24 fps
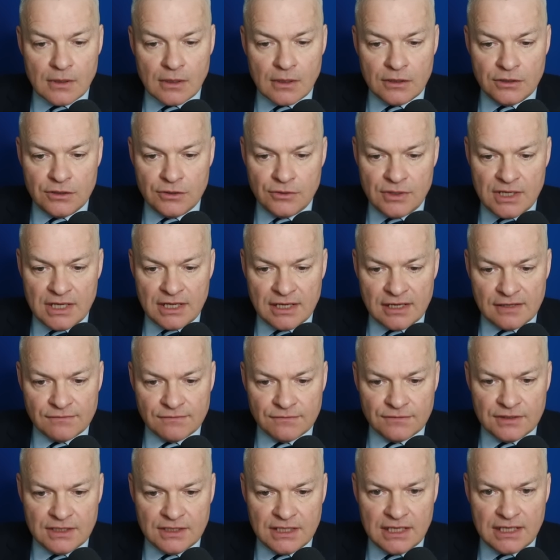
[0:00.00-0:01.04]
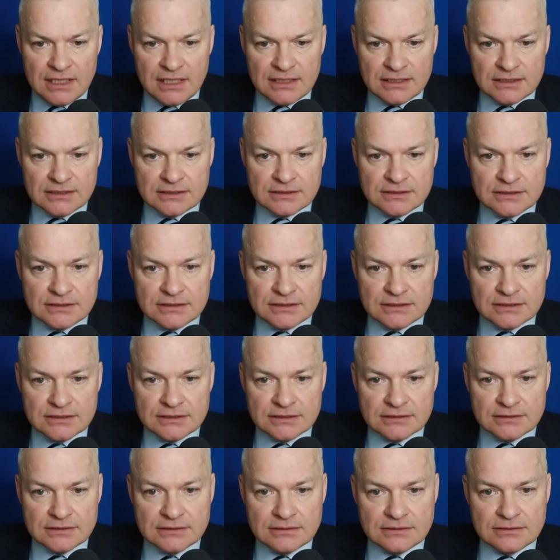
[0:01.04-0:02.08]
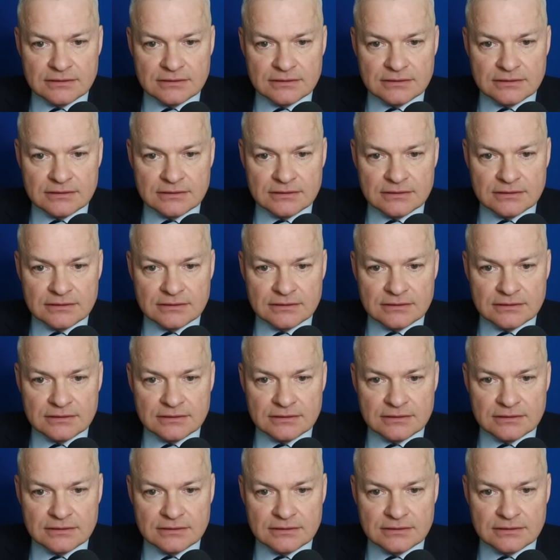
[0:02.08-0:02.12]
I do have the X.